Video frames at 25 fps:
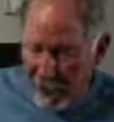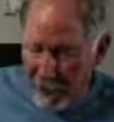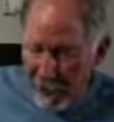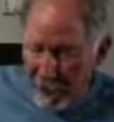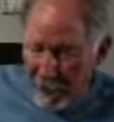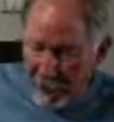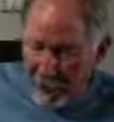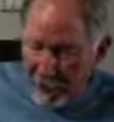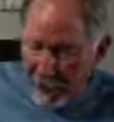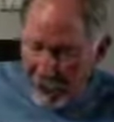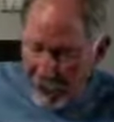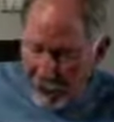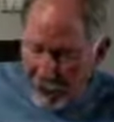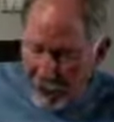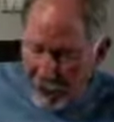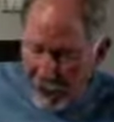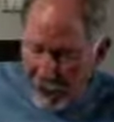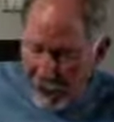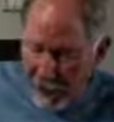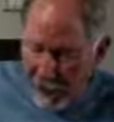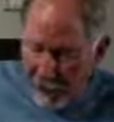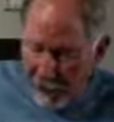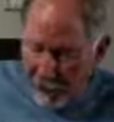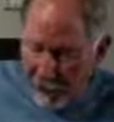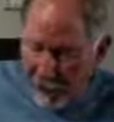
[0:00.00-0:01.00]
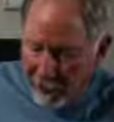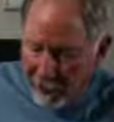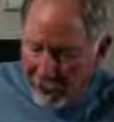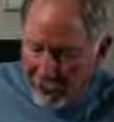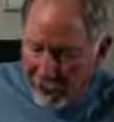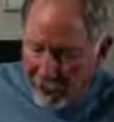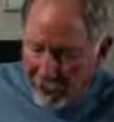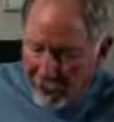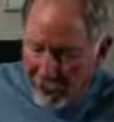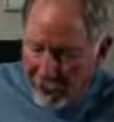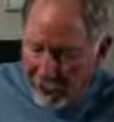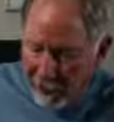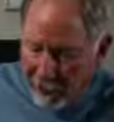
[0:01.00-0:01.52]
You notice I added a
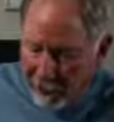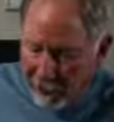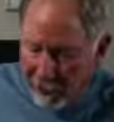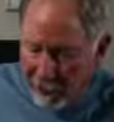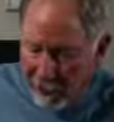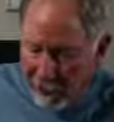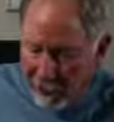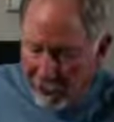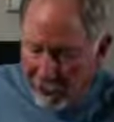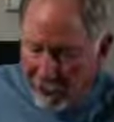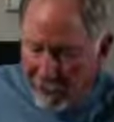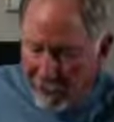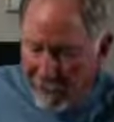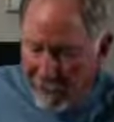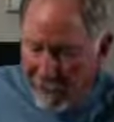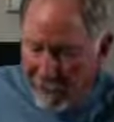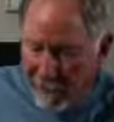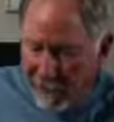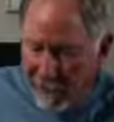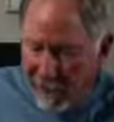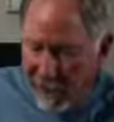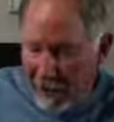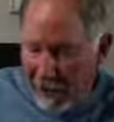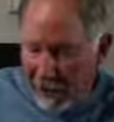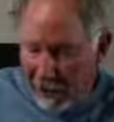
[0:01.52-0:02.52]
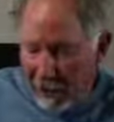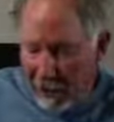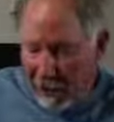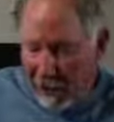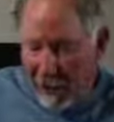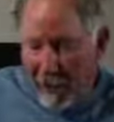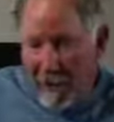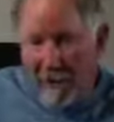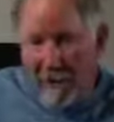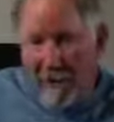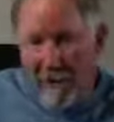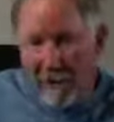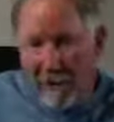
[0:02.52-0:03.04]
couple auxiliary
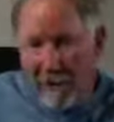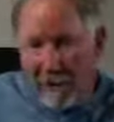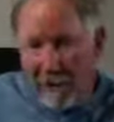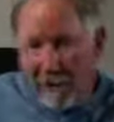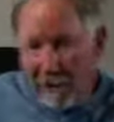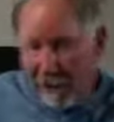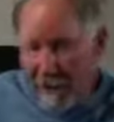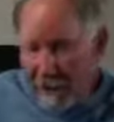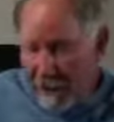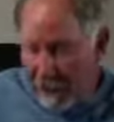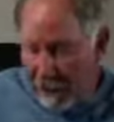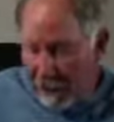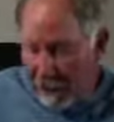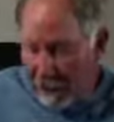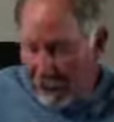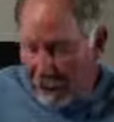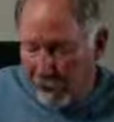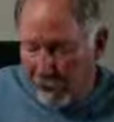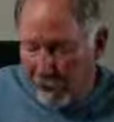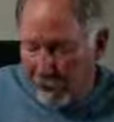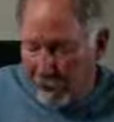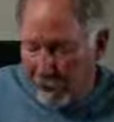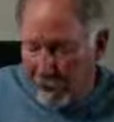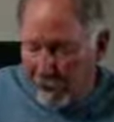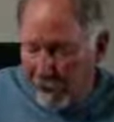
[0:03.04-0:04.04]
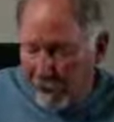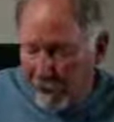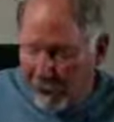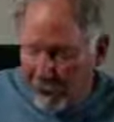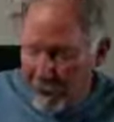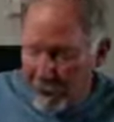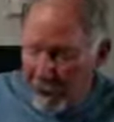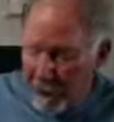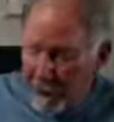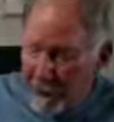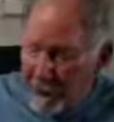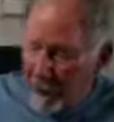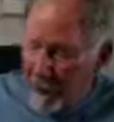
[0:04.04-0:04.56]
reflector strips.